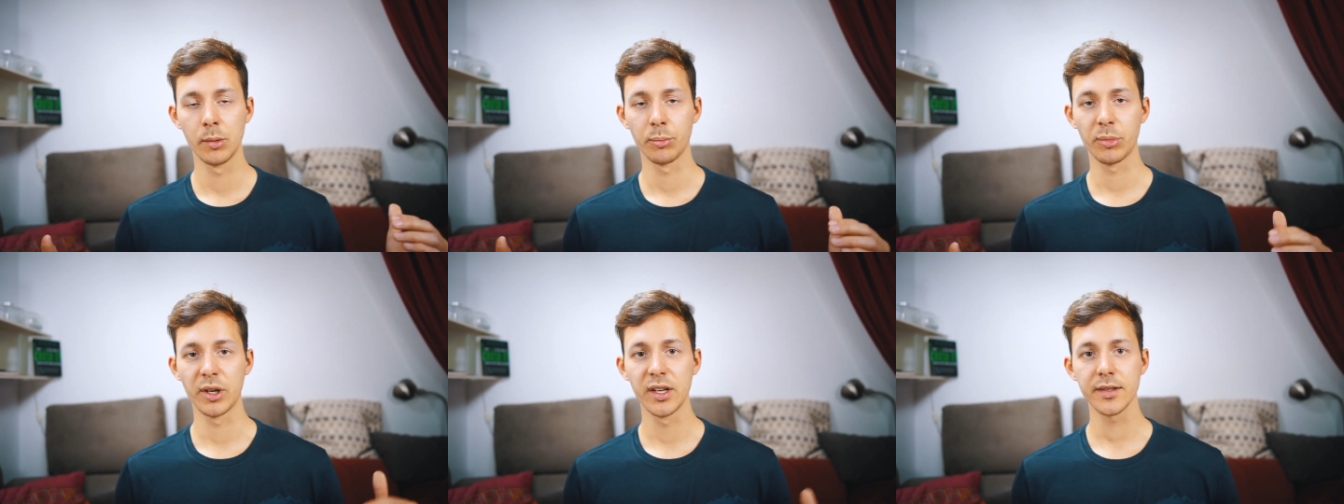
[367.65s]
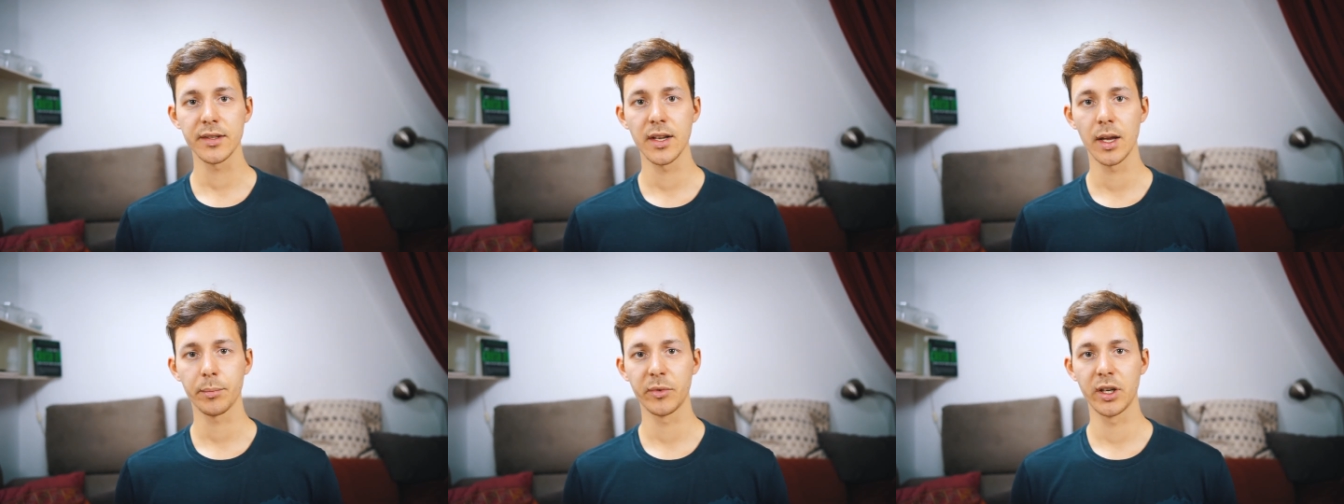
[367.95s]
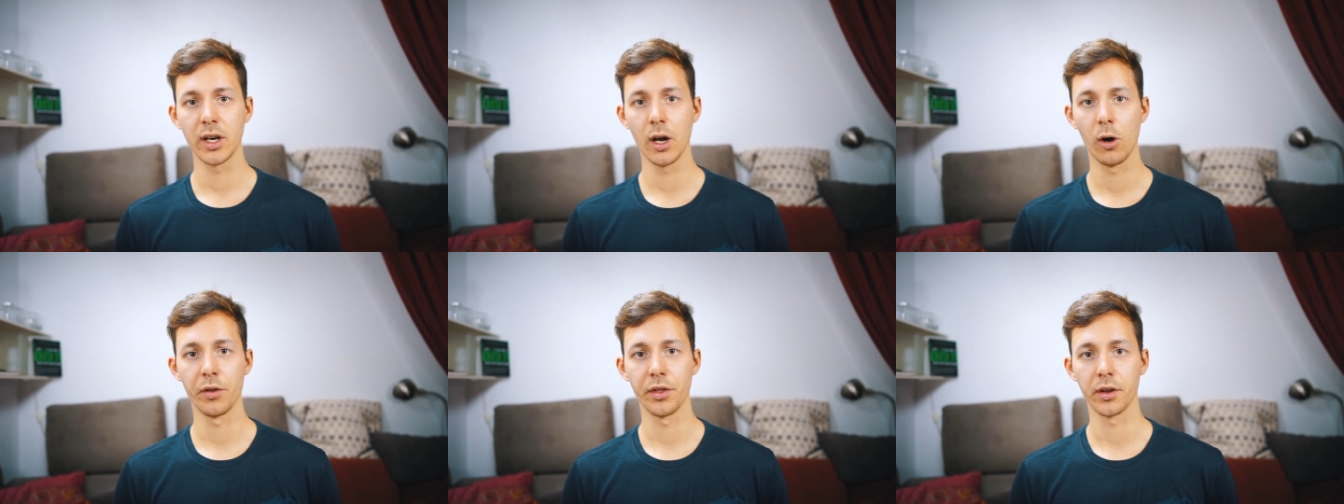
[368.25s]
Please let me
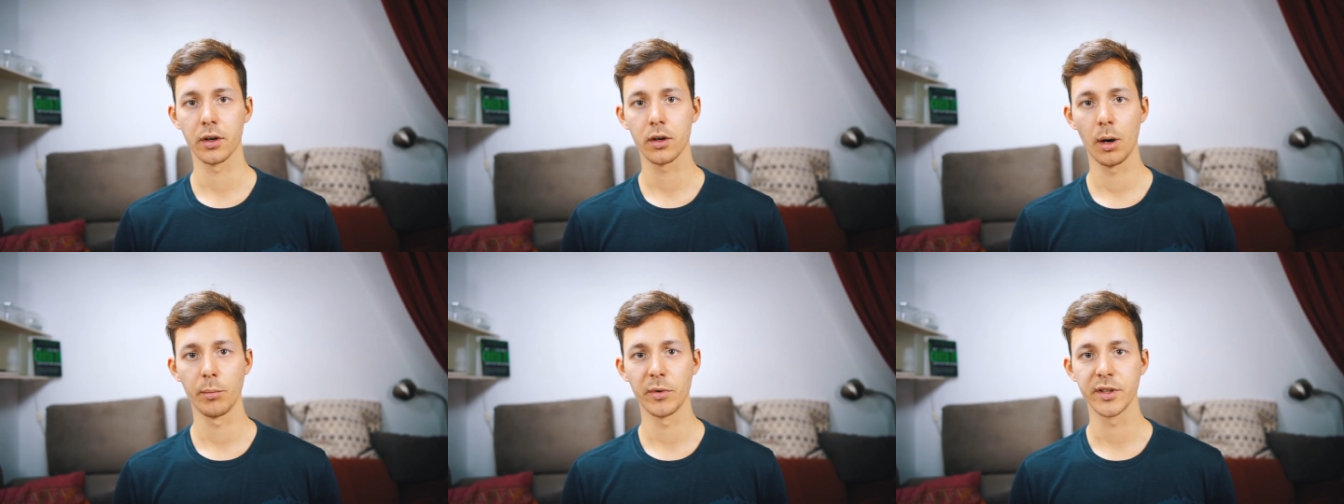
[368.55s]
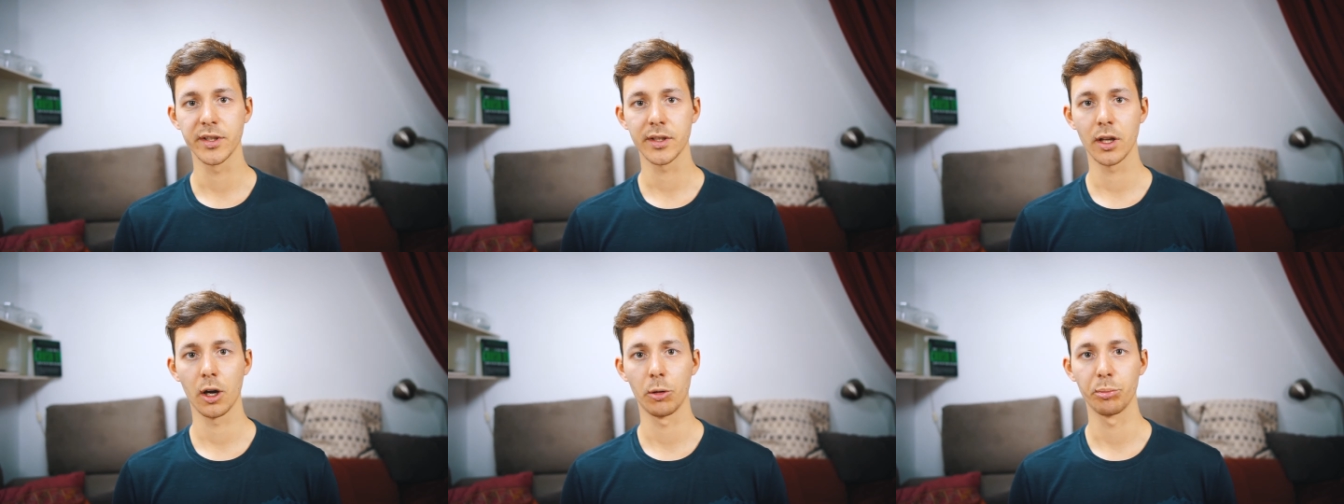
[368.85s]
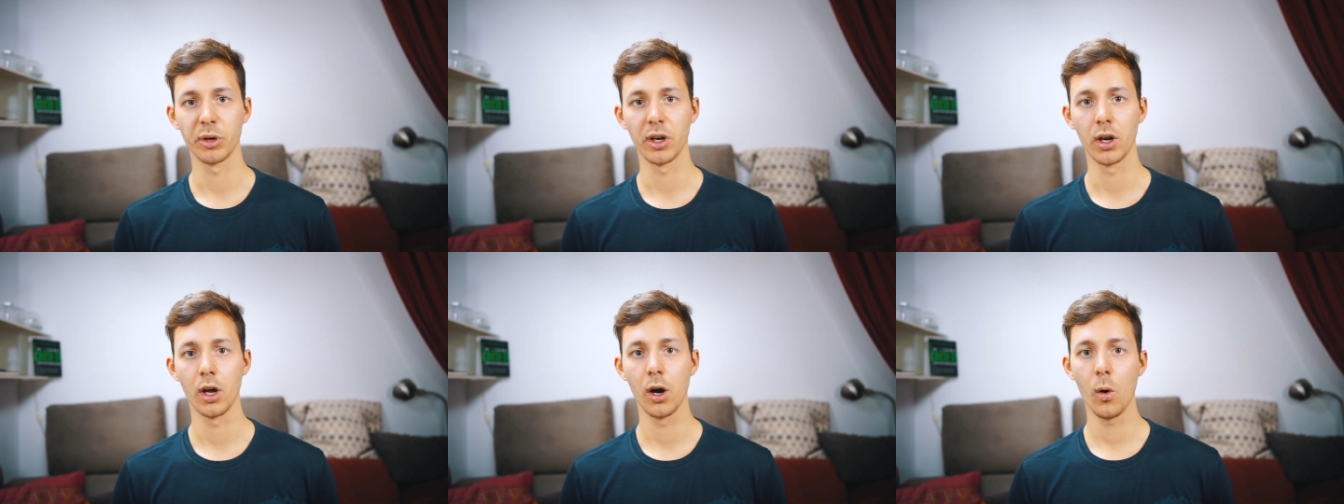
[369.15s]
know in the comments down
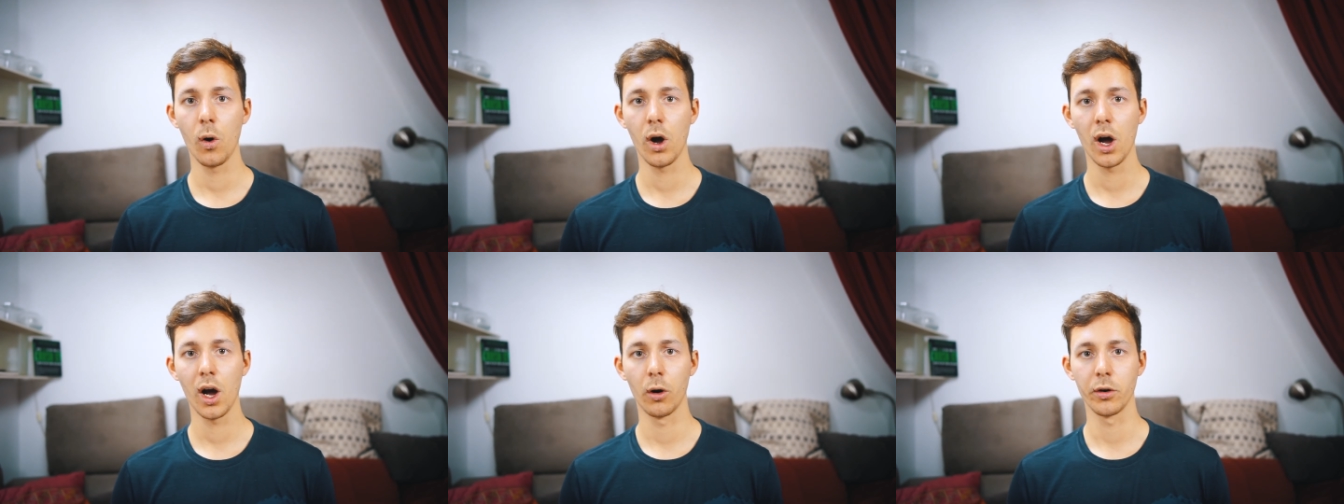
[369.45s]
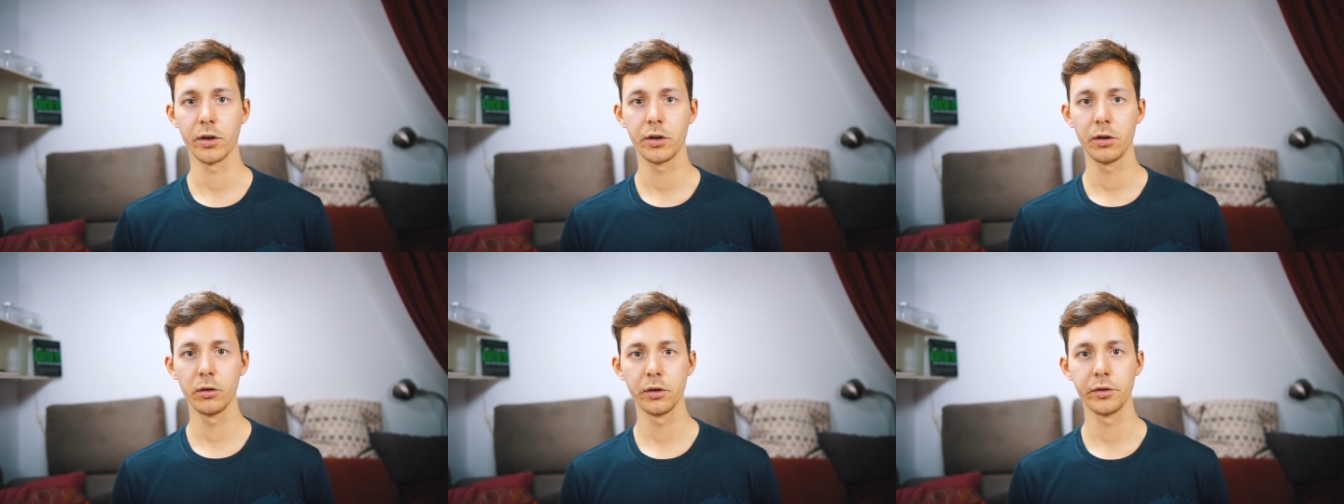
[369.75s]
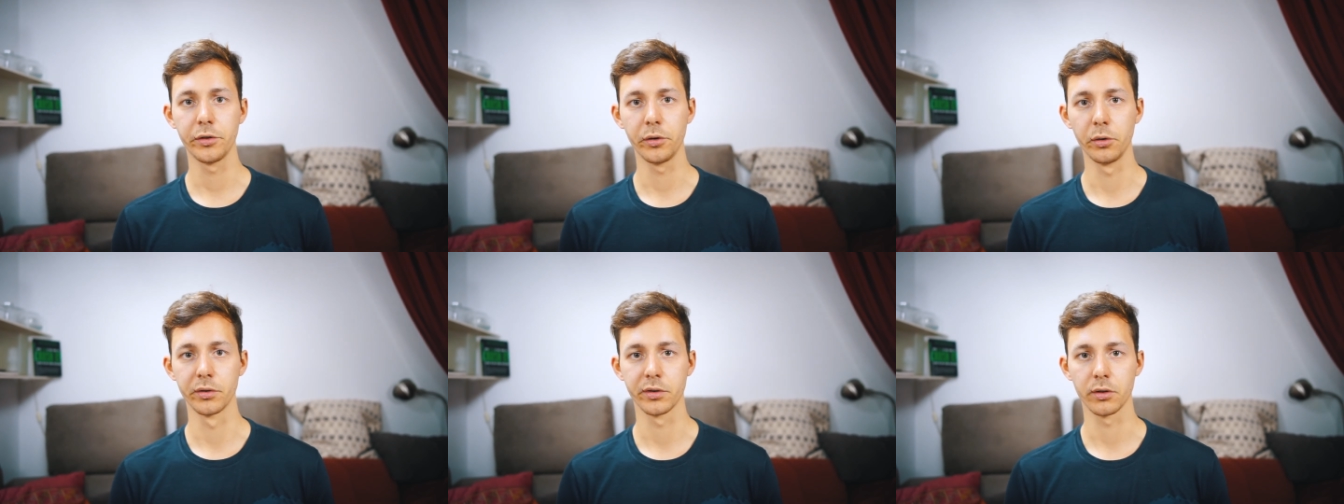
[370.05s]
below how you
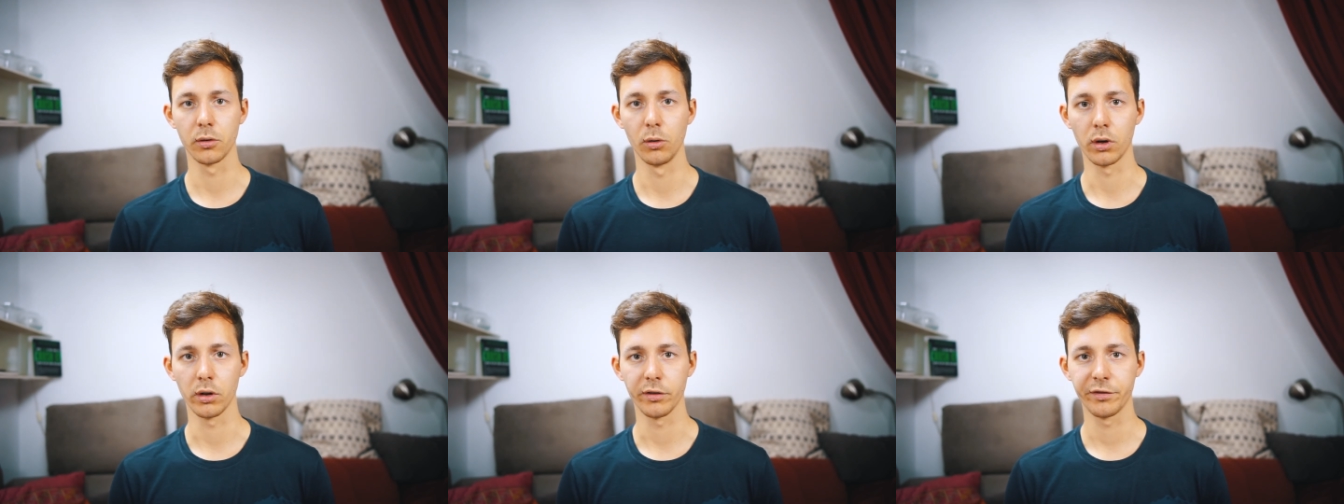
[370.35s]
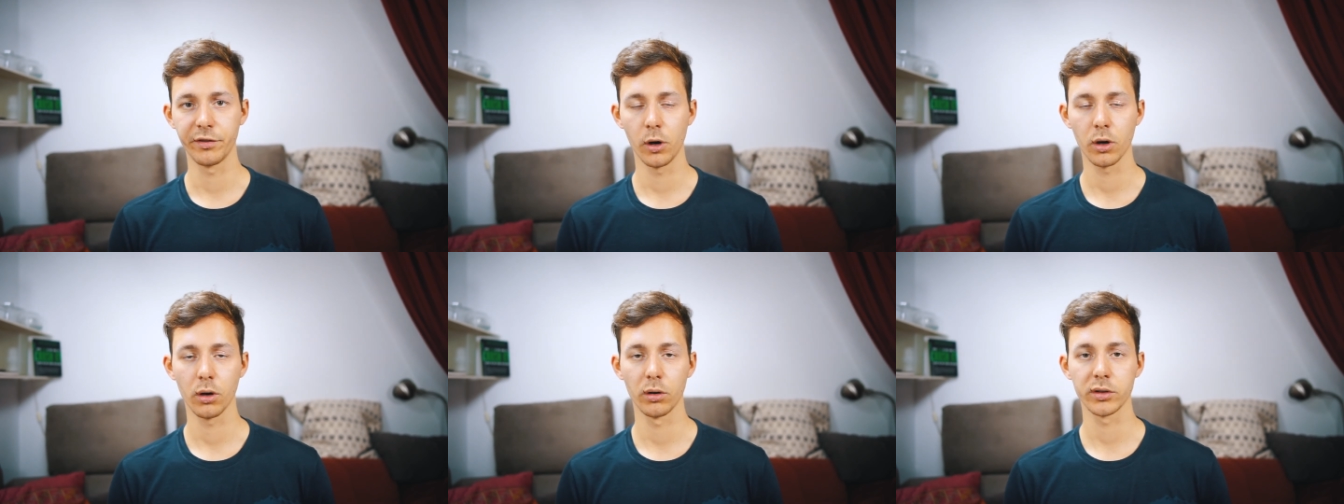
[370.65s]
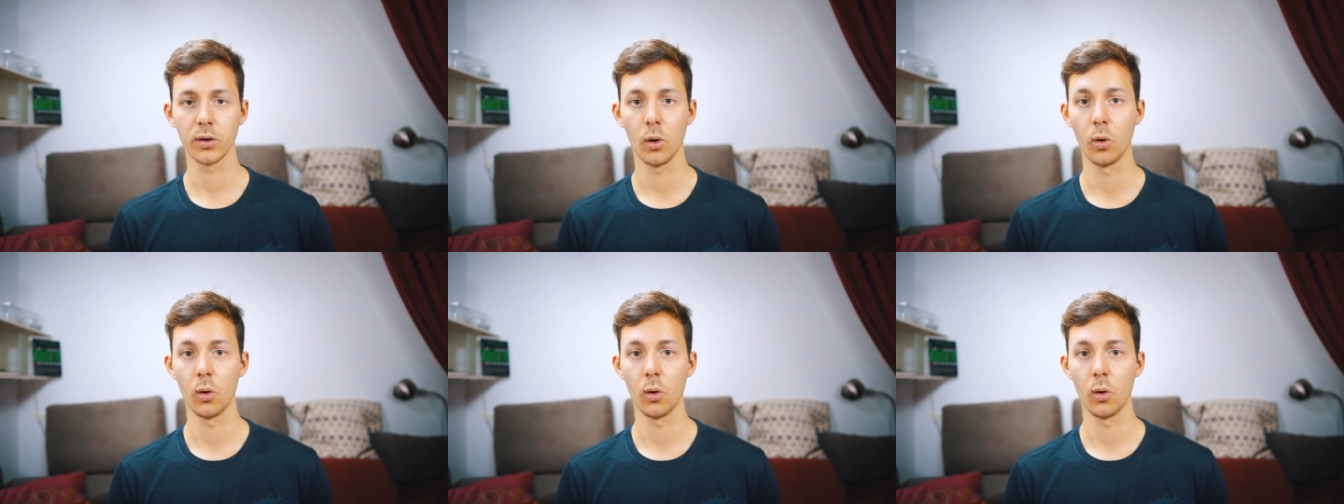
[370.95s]
use Google Photos,